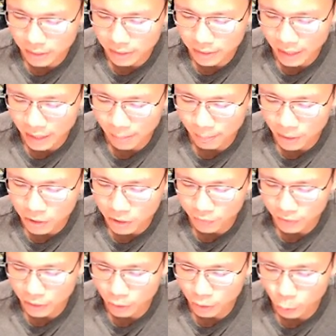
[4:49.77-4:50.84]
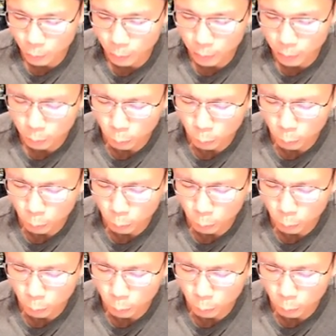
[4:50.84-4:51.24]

that much of an increment.